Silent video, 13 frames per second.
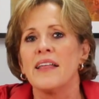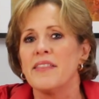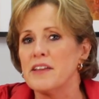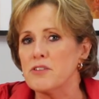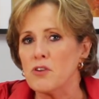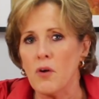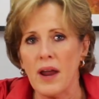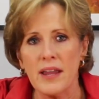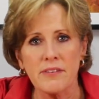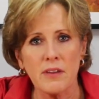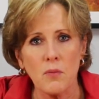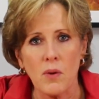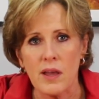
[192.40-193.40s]
This
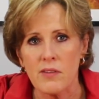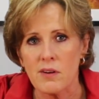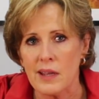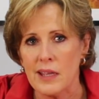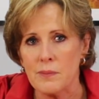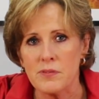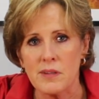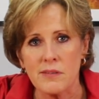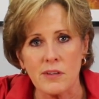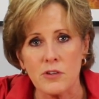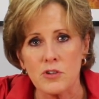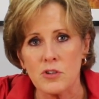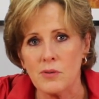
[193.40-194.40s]
crazy weather keeps this
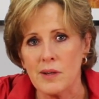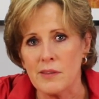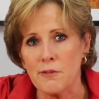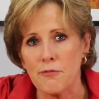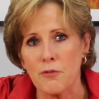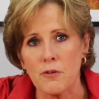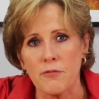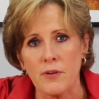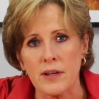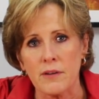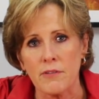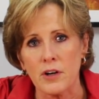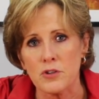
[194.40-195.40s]
issue in the
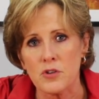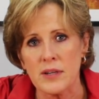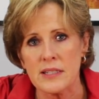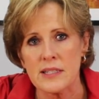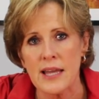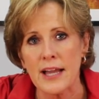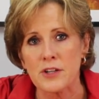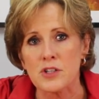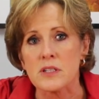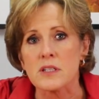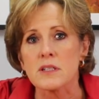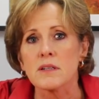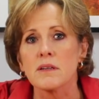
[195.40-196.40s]
forefront of our
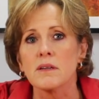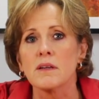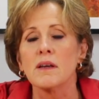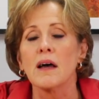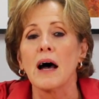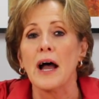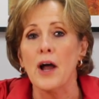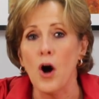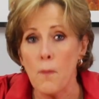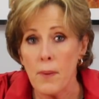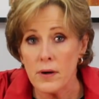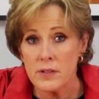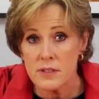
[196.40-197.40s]
transactions. I
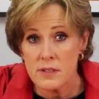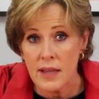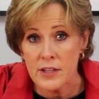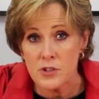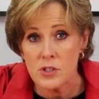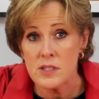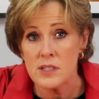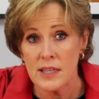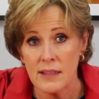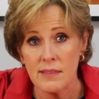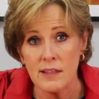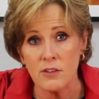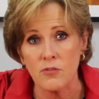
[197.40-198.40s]
hope our discussions
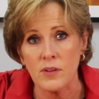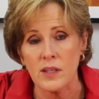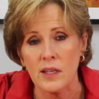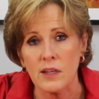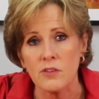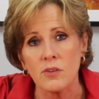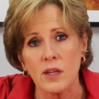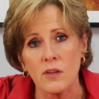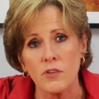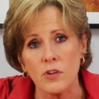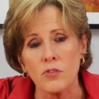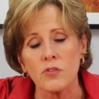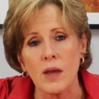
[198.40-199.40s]
in these videos give
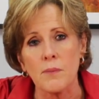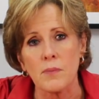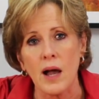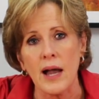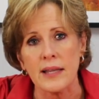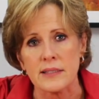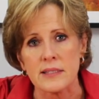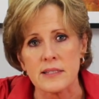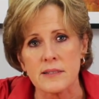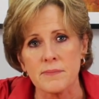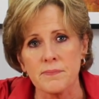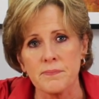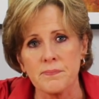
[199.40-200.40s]
you some
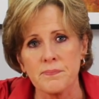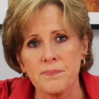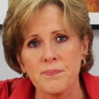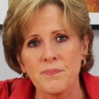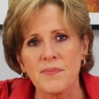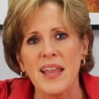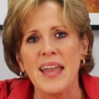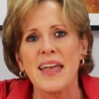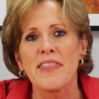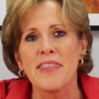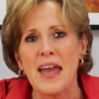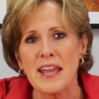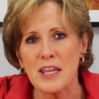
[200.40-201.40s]
guidance.
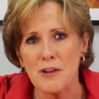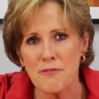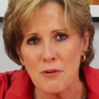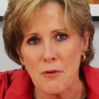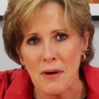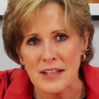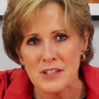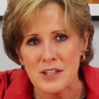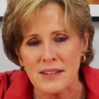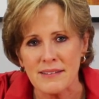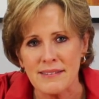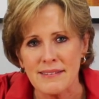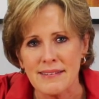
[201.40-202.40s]
Thank you for
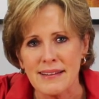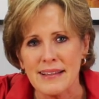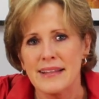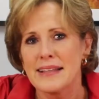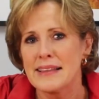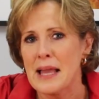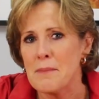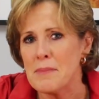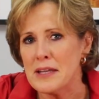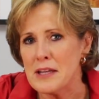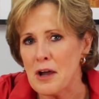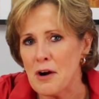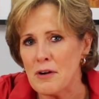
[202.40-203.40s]
watching. Let me
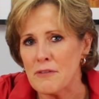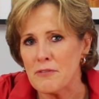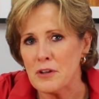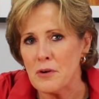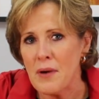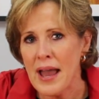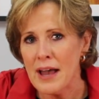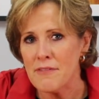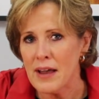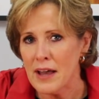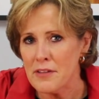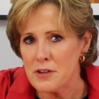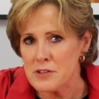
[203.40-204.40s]
know if you have
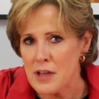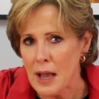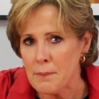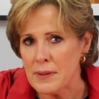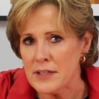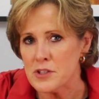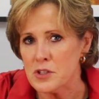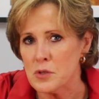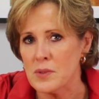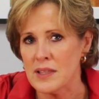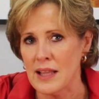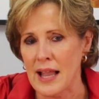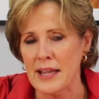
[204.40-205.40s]
other topics you
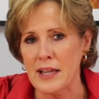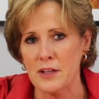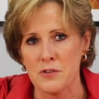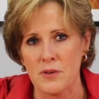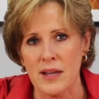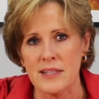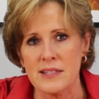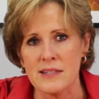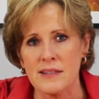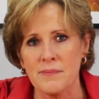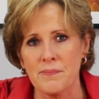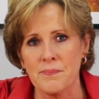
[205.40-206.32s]
would like addressed.